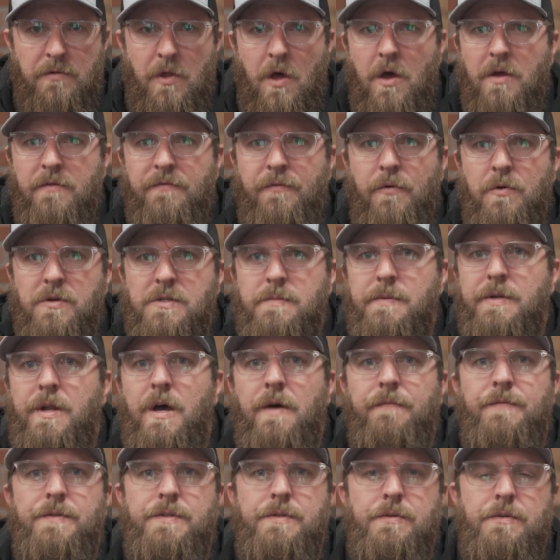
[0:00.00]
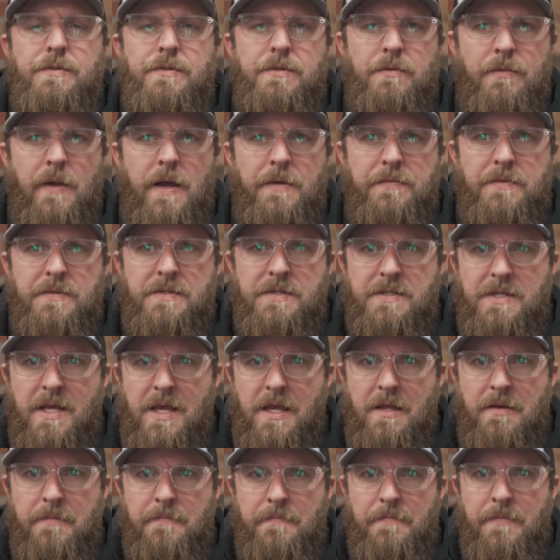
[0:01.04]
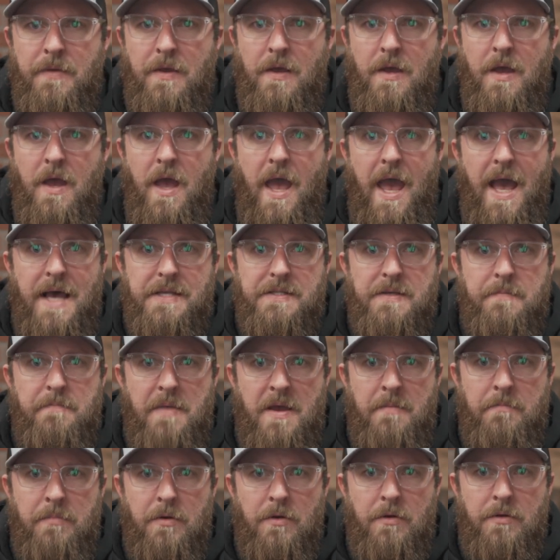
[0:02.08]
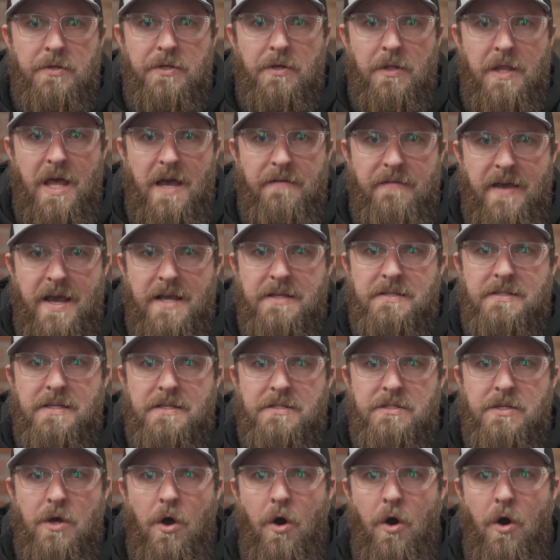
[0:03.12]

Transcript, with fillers: law enforcement officers throughout the state. As a member, you'll have access to